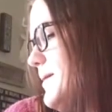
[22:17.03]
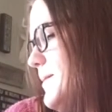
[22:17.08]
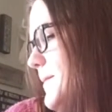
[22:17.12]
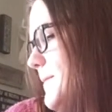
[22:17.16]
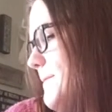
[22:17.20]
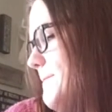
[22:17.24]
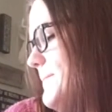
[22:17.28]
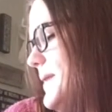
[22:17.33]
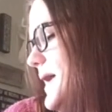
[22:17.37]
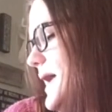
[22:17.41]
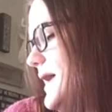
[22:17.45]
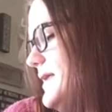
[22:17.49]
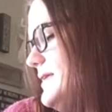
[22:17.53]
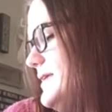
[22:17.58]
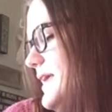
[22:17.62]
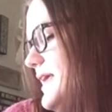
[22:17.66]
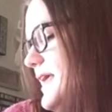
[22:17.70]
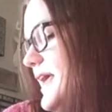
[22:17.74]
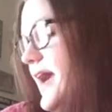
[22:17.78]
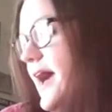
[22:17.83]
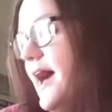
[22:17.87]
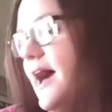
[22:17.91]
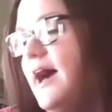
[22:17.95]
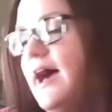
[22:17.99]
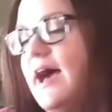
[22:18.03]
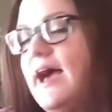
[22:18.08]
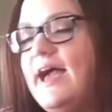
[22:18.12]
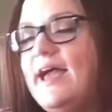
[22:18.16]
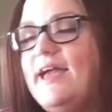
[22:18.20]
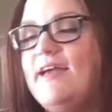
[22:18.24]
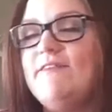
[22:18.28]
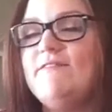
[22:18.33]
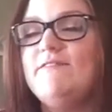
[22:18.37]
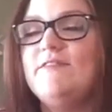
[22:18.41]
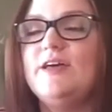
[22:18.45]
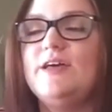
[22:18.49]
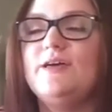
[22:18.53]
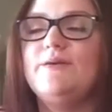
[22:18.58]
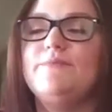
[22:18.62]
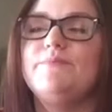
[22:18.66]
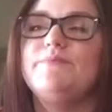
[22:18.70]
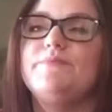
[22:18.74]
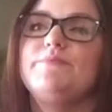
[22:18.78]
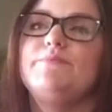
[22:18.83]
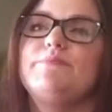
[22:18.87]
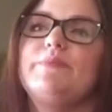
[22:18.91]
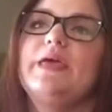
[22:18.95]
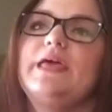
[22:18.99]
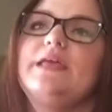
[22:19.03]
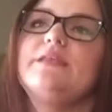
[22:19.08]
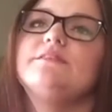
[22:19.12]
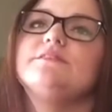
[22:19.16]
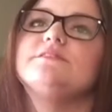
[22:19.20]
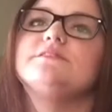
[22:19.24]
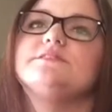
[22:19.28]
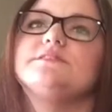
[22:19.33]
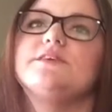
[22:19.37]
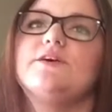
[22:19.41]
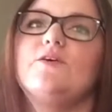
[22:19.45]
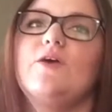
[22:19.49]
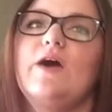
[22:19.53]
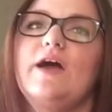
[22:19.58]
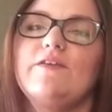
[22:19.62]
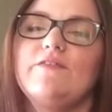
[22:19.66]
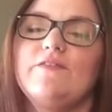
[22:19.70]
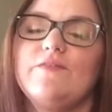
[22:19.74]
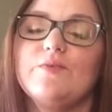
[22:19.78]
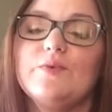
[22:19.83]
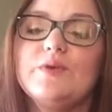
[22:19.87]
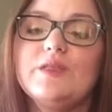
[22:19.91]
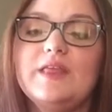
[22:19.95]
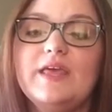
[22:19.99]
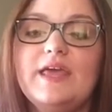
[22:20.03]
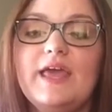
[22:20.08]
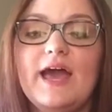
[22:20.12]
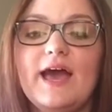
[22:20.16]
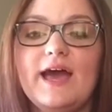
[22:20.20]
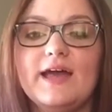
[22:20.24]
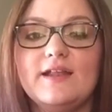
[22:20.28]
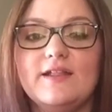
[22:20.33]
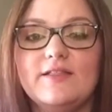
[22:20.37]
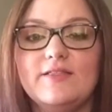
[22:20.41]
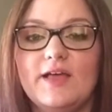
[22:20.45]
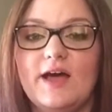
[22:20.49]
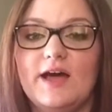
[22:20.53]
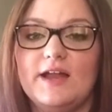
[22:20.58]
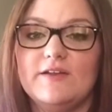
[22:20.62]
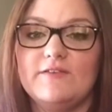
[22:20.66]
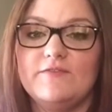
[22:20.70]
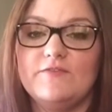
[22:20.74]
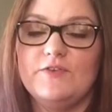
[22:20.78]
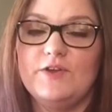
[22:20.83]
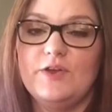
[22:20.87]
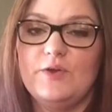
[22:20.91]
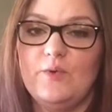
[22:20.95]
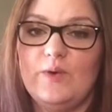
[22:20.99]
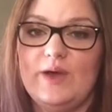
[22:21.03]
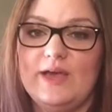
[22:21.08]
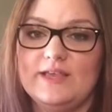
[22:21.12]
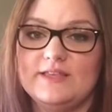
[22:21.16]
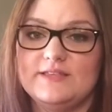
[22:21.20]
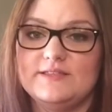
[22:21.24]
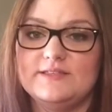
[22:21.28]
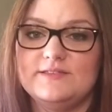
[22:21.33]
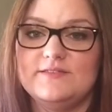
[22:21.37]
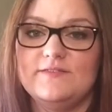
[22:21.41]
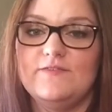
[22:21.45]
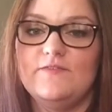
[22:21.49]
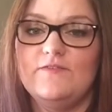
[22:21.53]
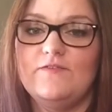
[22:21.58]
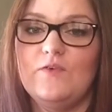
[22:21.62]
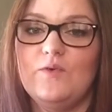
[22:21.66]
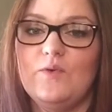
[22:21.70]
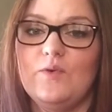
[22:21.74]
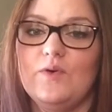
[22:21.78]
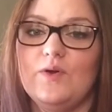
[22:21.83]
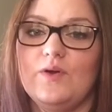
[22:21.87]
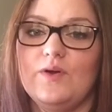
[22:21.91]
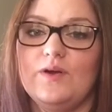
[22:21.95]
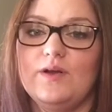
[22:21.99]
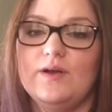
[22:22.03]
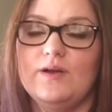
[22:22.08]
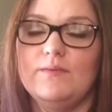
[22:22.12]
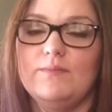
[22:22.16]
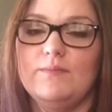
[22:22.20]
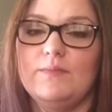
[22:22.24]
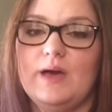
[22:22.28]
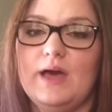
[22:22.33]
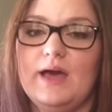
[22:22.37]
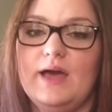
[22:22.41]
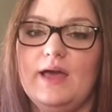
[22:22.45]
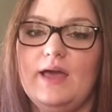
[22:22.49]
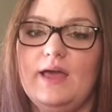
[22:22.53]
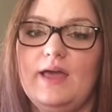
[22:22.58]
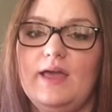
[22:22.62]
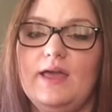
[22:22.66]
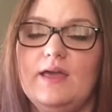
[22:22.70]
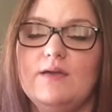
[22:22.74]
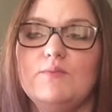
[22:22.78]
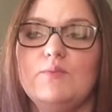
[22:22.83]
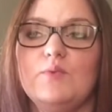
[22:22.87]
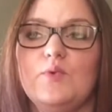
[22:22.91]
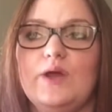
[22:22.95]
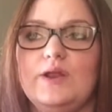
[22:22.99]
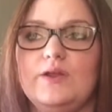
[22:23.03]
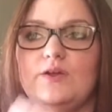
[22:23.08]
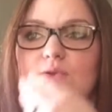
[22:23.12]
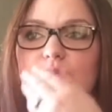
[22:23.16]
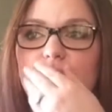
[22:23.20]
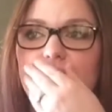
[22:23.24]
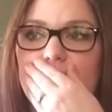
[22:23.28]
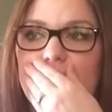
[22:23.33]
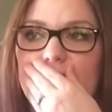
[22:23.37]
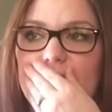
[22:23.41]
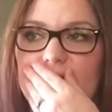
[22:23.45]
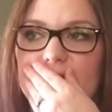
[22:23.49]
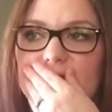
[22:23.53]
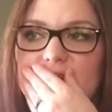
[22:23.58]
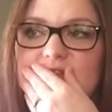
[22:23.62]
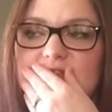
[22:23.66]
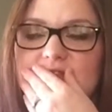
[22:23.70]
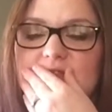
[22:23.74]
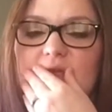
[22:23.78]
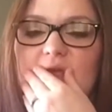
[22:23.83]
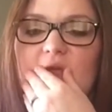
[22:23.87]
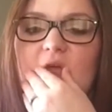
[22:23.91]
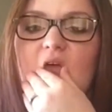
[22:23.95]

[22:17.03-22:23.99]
But yeah, I've really had a lot of requests for my embroidered bags.